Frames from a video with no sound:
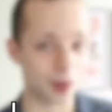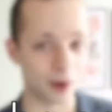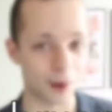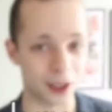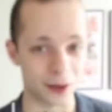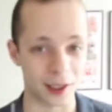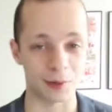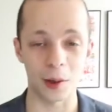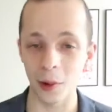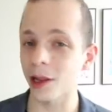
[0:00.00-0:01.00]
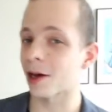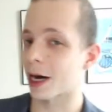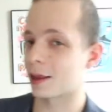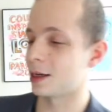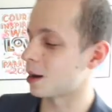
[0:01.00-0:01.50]
week what we're doing is we will look
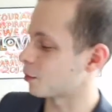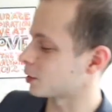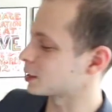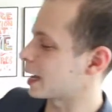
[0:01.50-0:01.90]
at the numbers